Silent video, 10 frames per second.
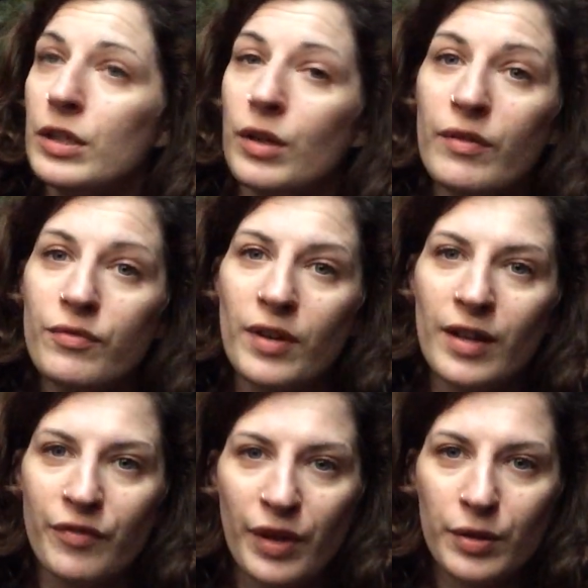
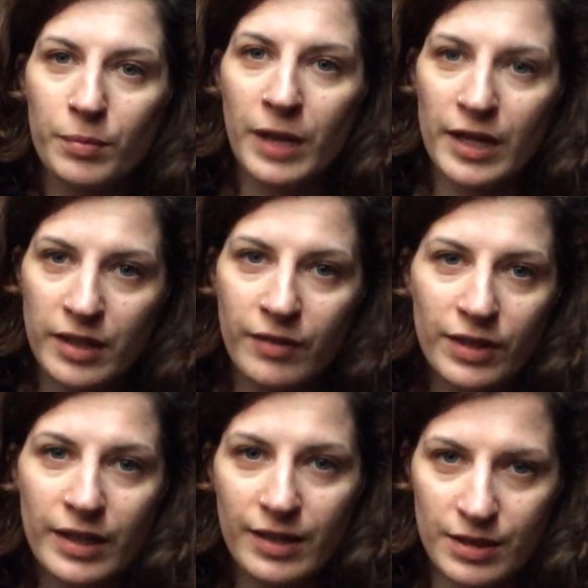I felt obliged. I
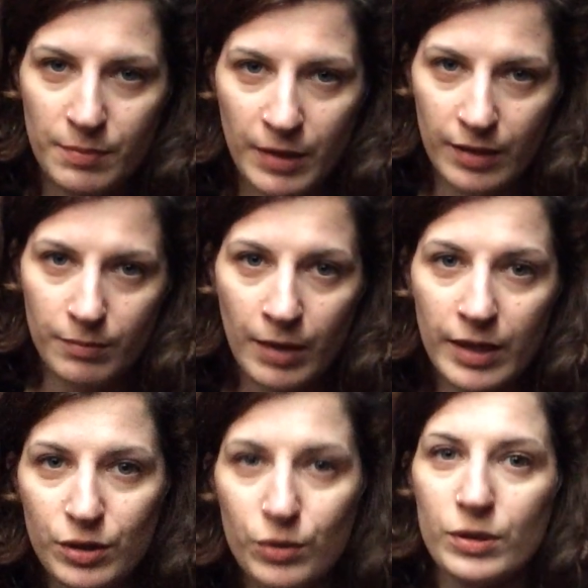felt like it's my
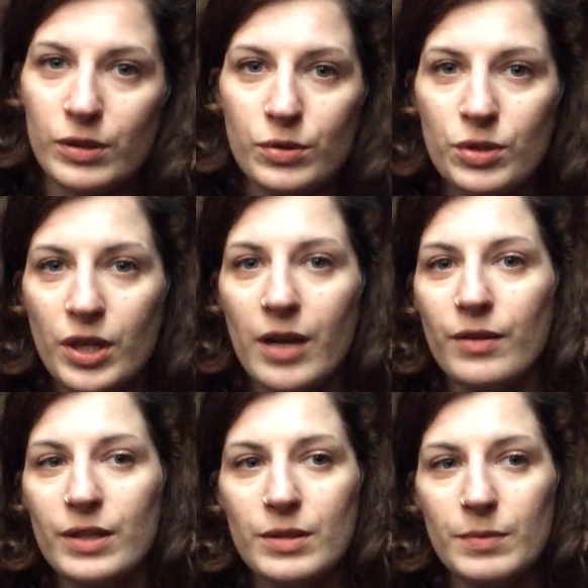duty to share
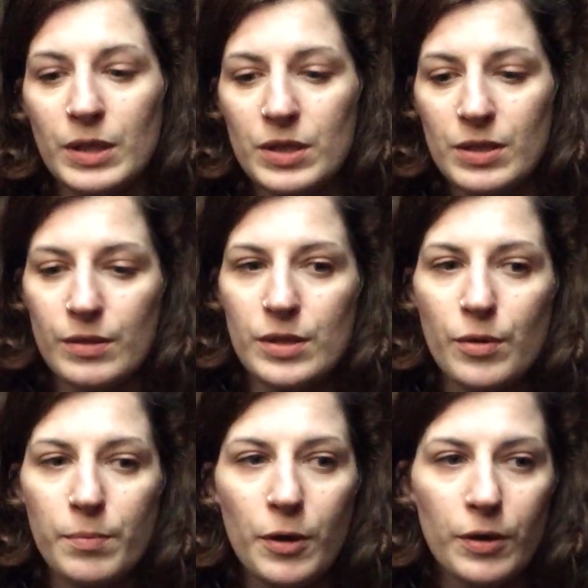it, because there is
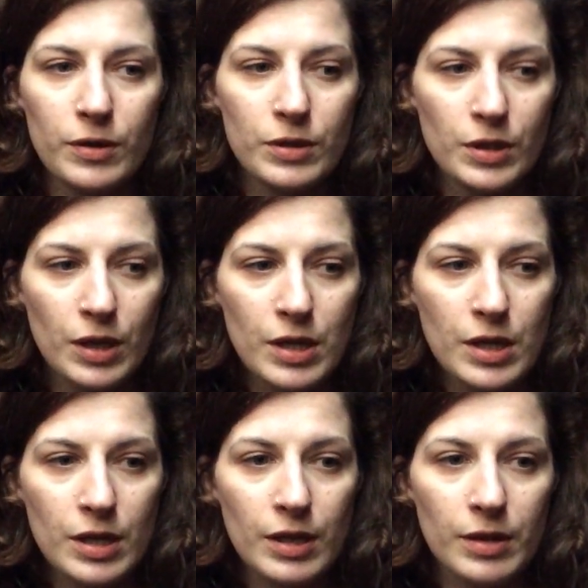no point
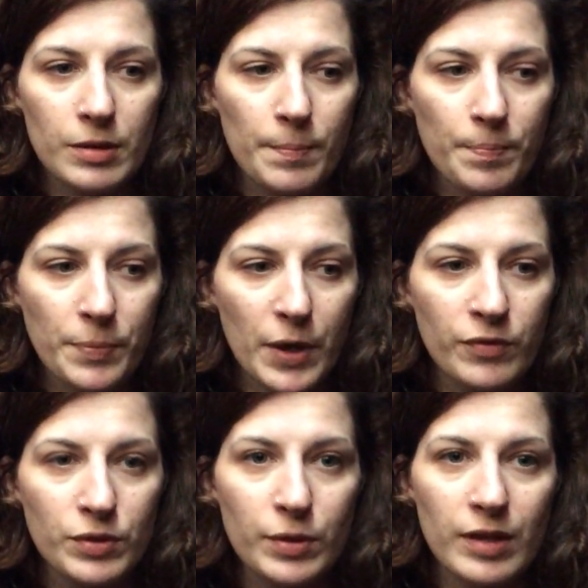
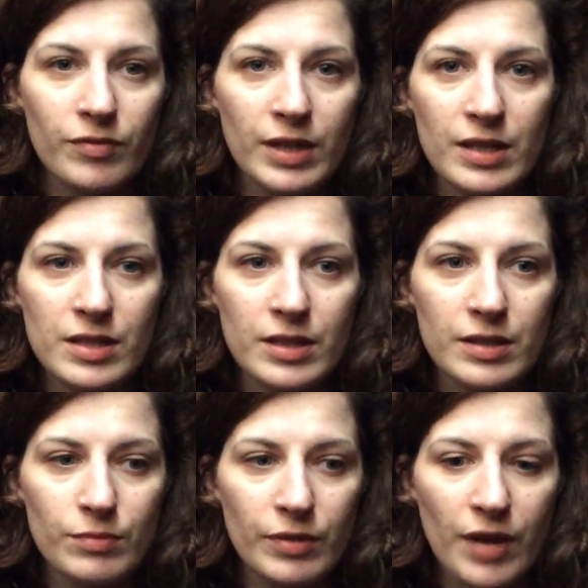of doing things
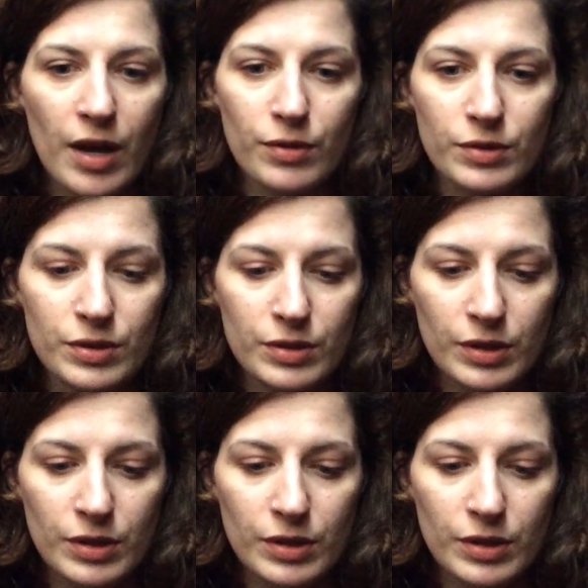that without